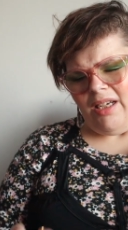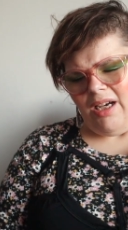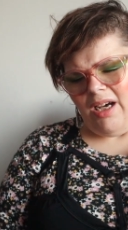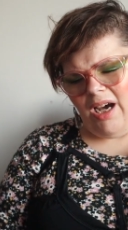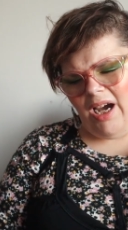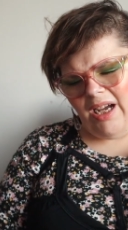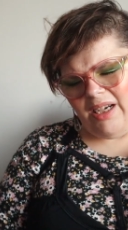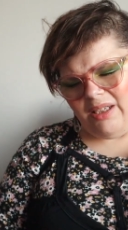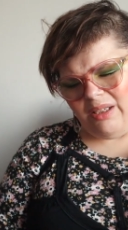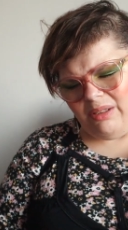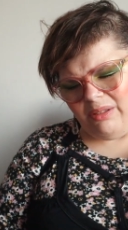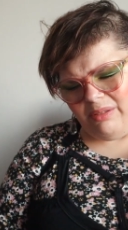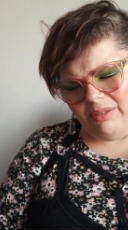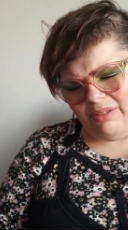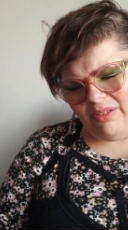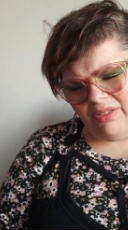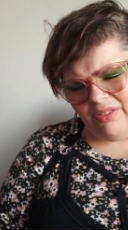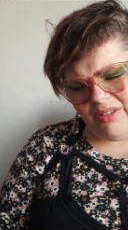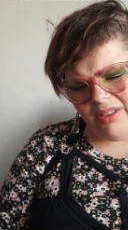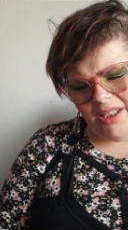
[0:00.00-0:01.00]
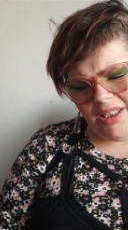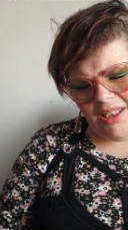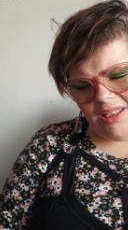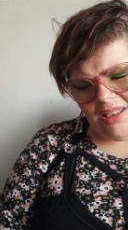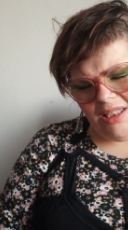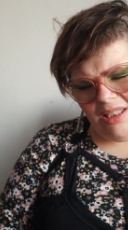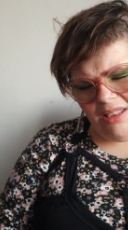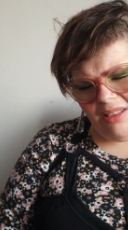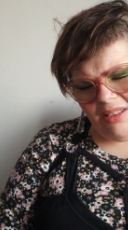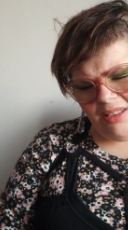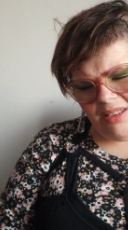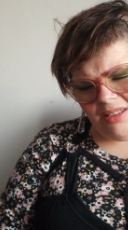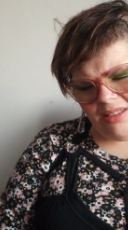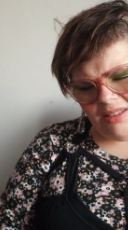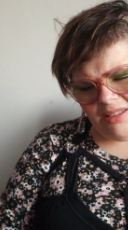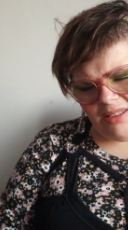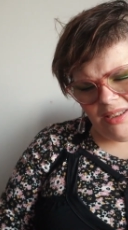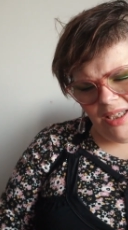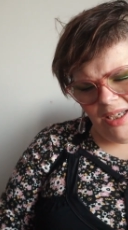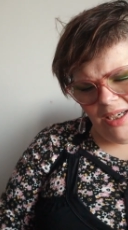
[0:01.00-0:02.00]
I don't think they look
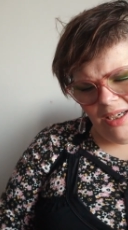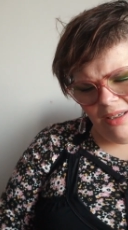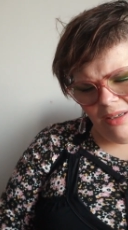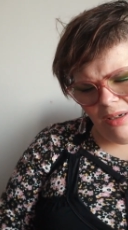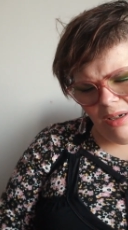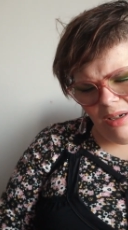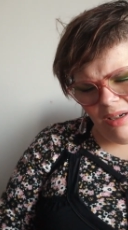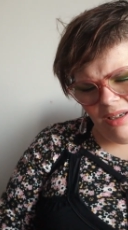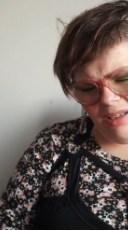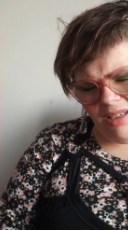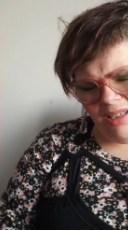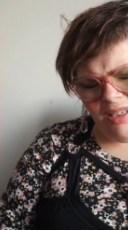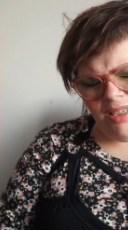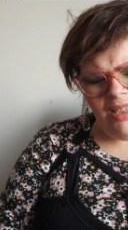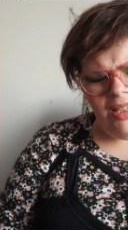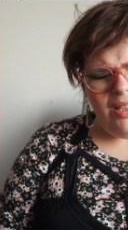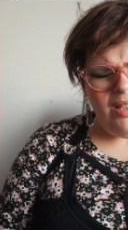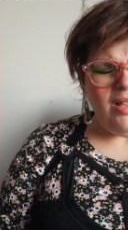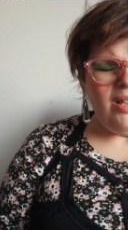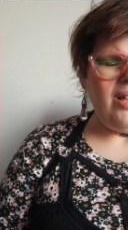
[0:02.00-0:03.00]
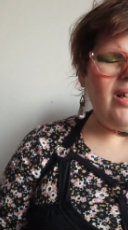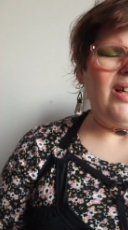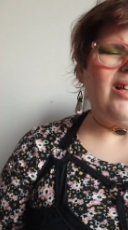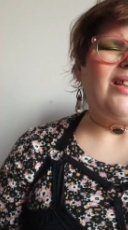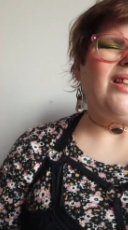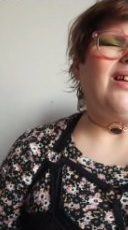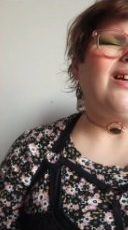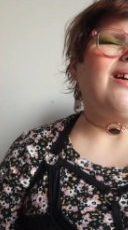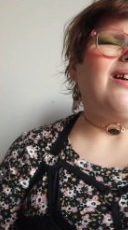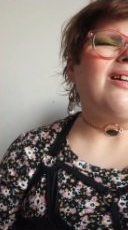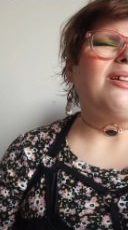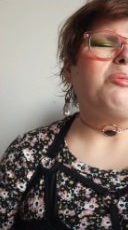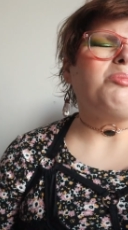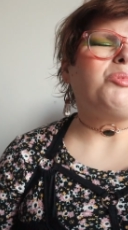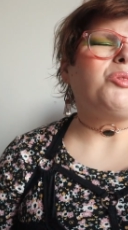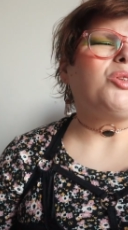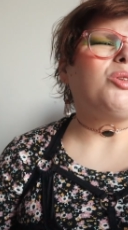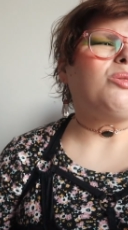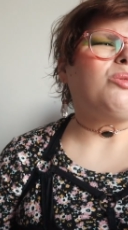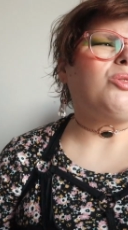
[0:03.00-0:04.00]
ter- I think I'm
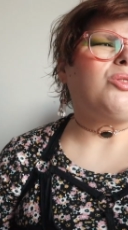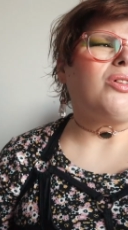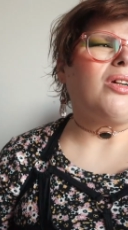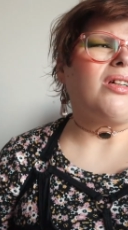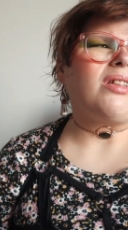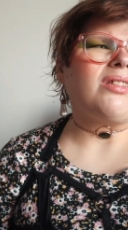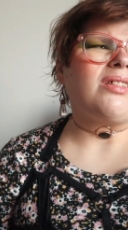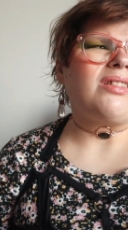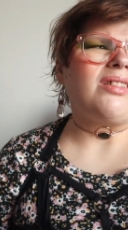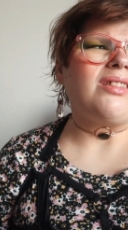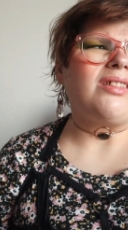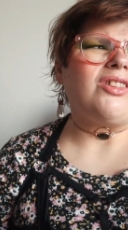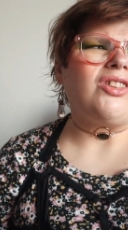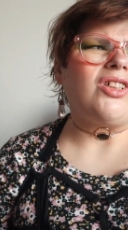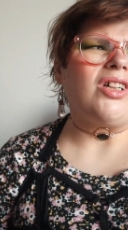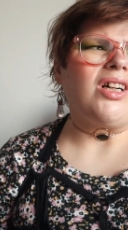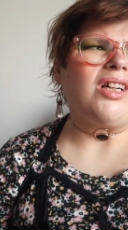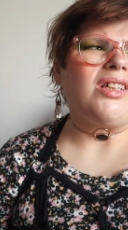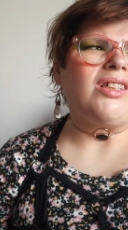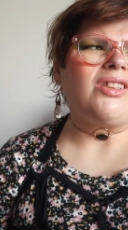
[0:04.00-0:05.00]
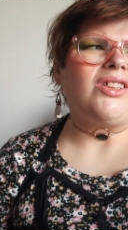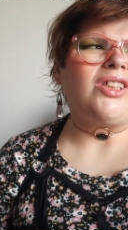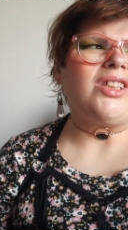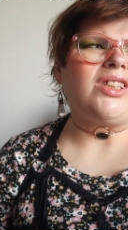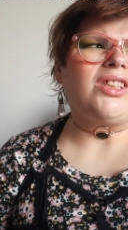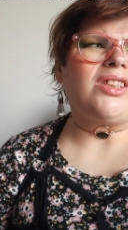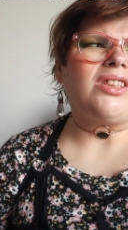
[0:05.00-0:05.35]
too drunk to judge.